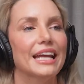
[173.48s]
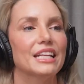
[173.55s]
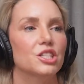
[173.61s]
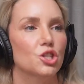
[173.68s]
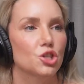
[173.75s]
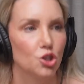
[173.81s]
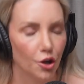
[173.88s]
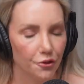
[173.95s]
It
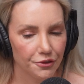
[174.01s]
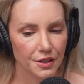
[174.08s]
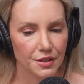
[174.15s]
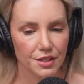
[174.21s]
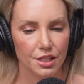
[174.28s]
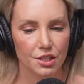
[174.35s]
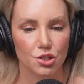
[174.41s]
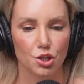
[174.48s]

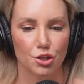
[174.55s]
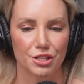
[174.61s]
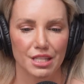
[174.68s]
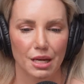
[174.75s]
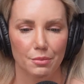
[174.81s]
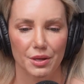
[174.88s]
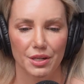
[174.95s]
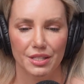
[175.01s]
softens it so
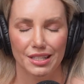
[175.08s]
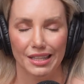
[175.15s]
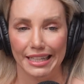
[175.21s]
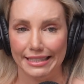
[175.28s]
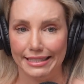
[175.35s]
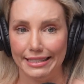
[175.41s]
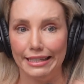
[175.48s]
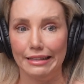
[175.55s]
someone isn't
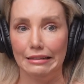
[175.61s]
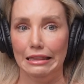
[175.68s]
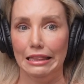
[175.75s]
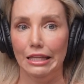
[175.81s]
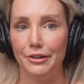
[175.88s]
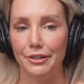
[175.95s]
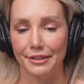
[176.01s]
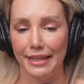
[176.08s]
like, dear
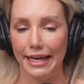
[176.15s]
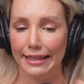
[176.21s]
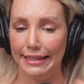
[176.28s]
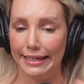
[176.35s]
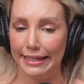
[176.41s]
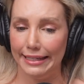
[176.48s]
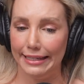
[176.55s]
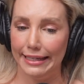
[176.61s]
Lord, that
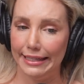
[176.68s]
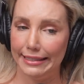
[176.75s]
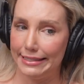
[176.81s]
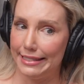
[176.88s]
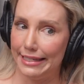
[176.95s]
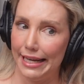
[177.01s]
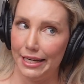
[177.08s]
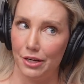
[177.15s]
lady needs
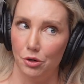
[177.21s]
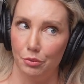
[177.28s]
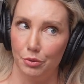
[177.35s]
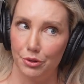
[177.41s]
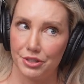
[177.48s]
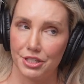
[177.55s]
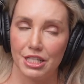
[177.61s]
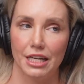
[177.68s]
to get her
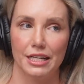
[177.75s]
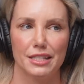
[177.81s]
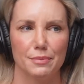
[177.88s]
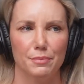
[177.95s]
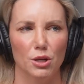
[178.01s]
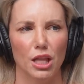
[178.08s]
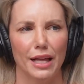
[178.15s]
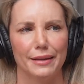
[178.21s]
roots done. It's
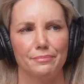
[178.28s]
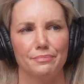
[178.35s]
more like